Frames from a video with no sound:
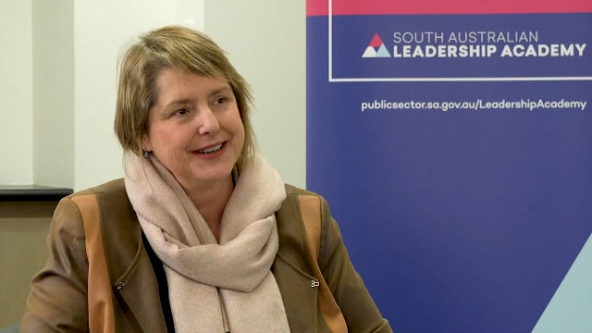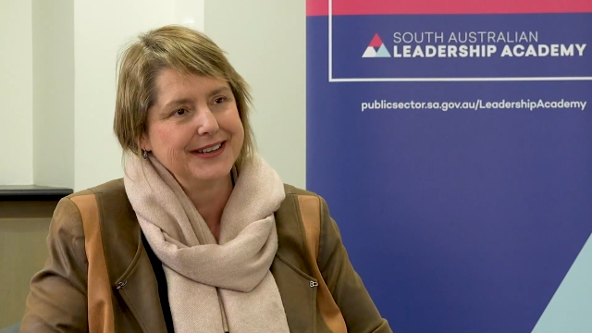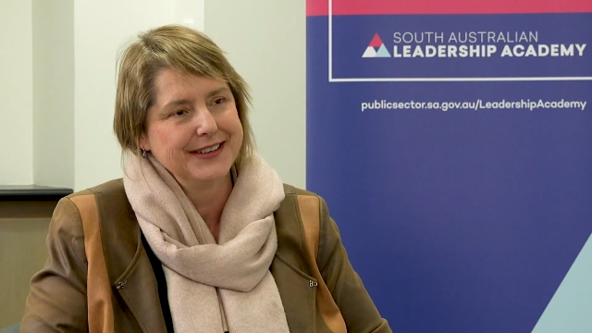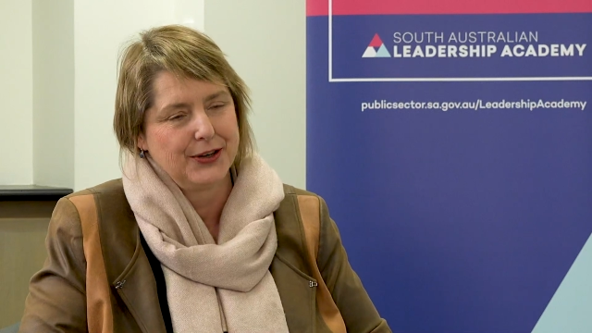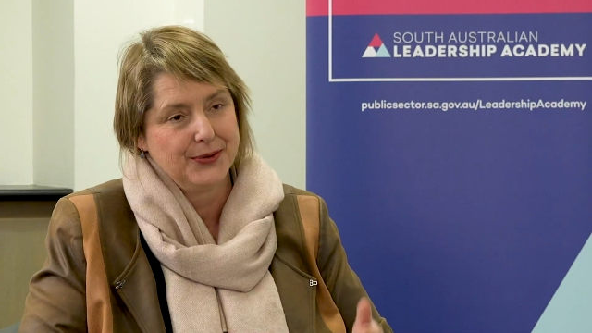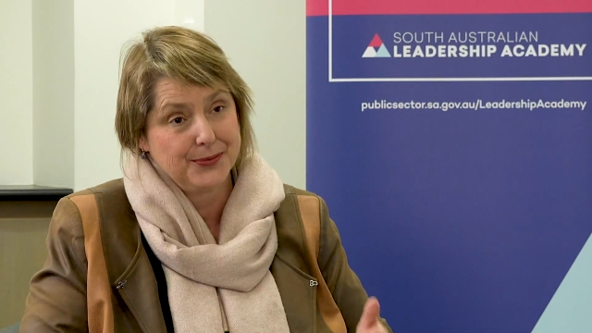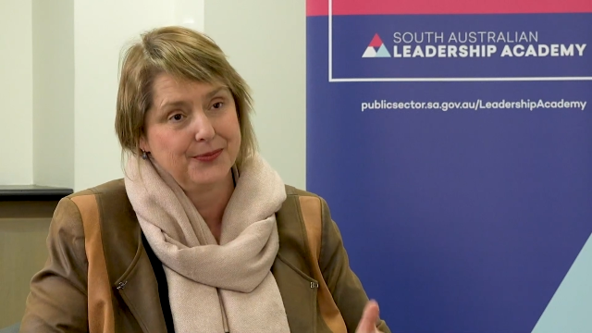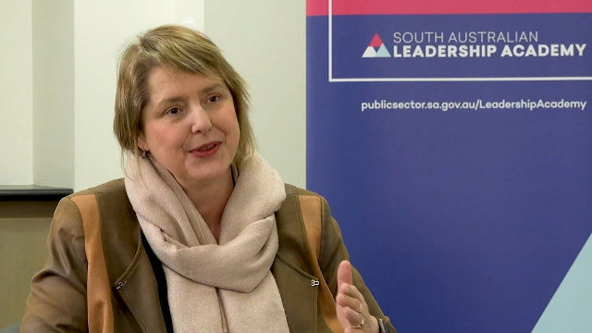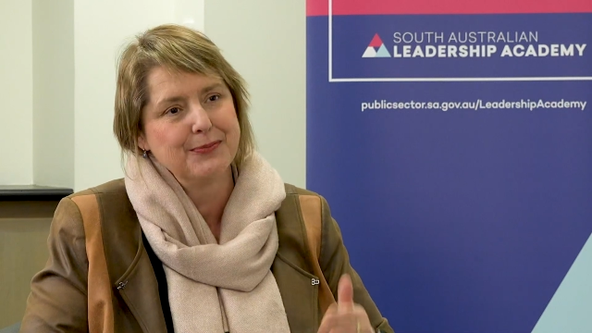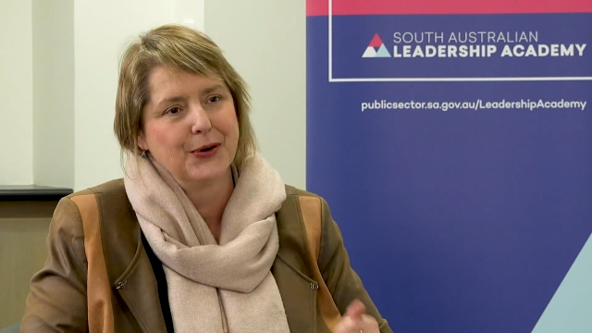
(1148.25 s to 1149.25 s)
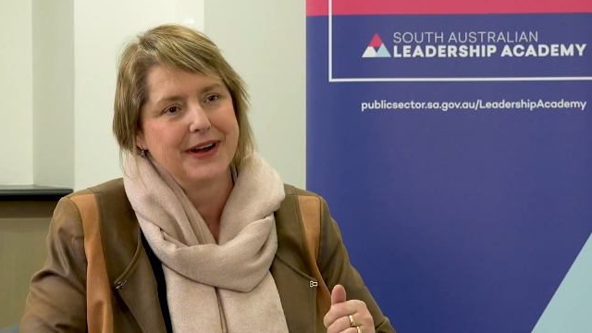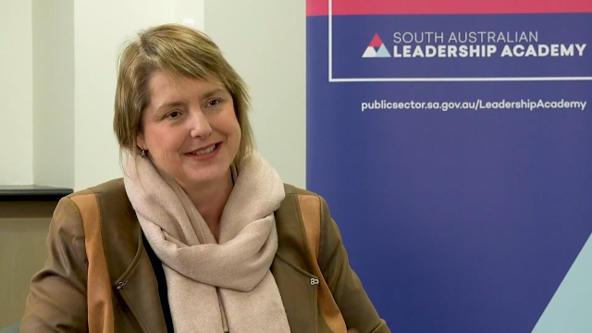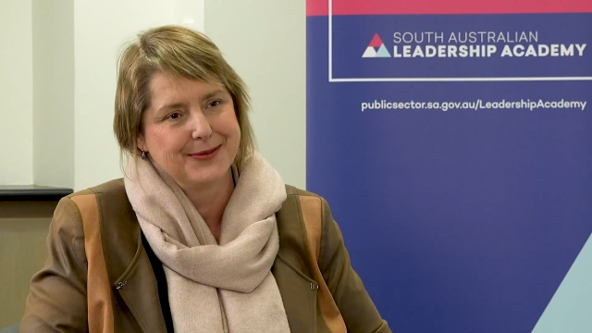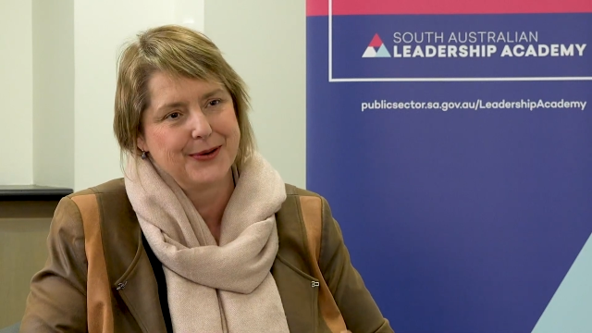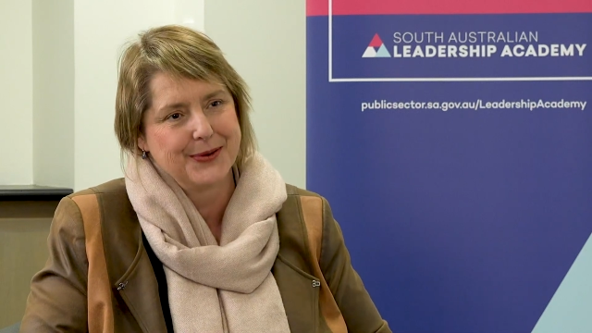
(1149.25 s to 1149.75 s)
with more
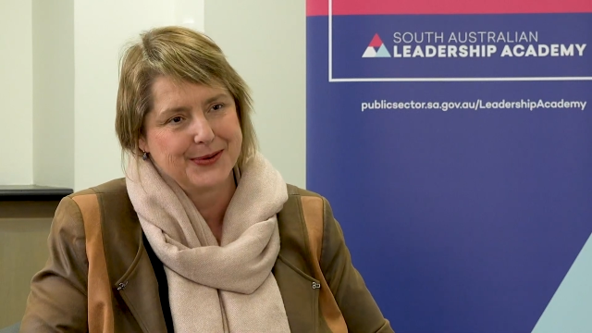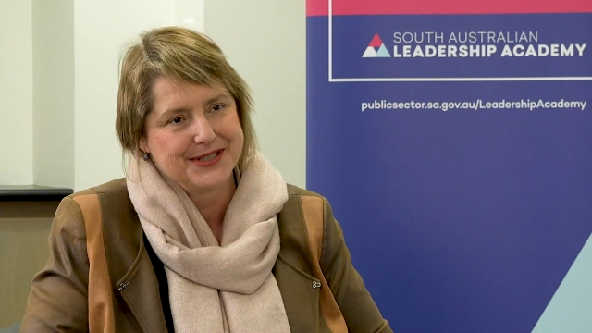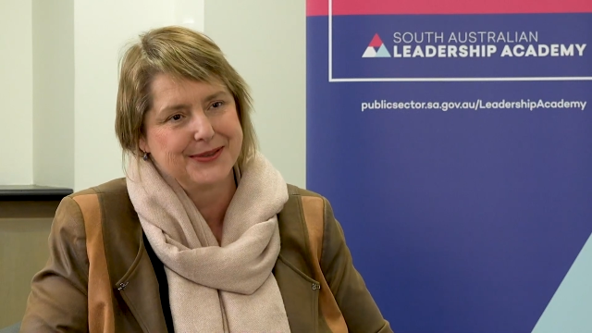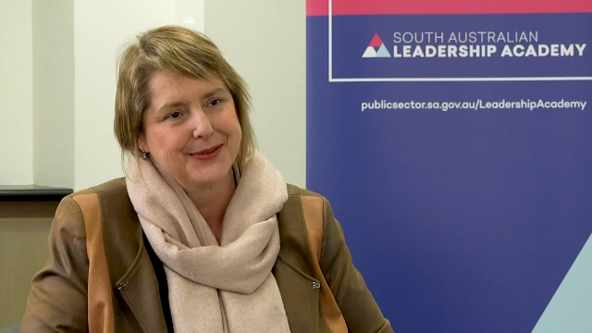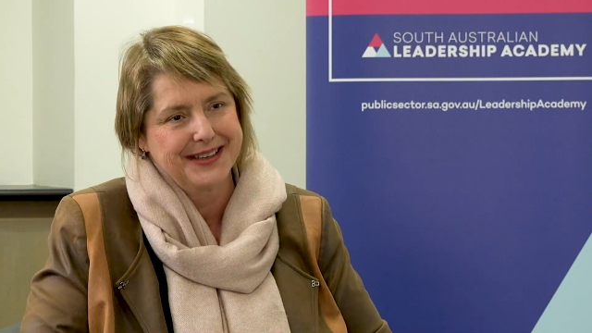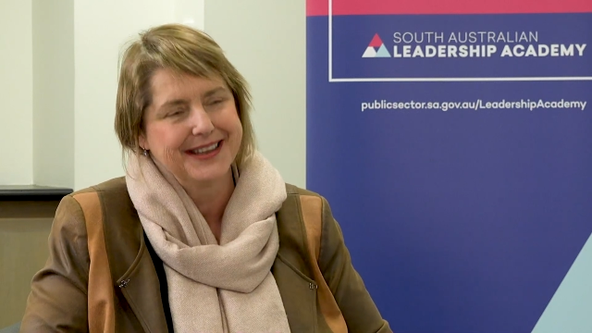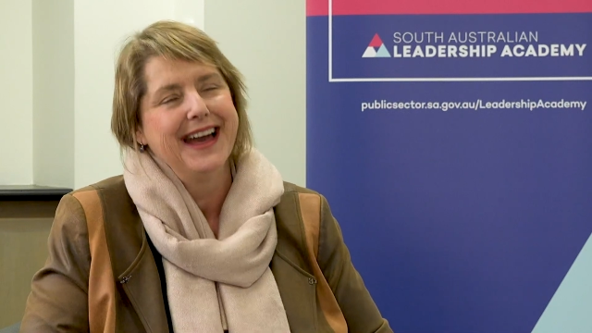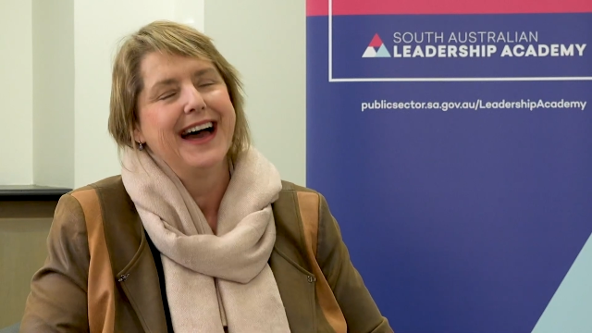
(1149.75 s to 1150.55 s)
idea what we were doing.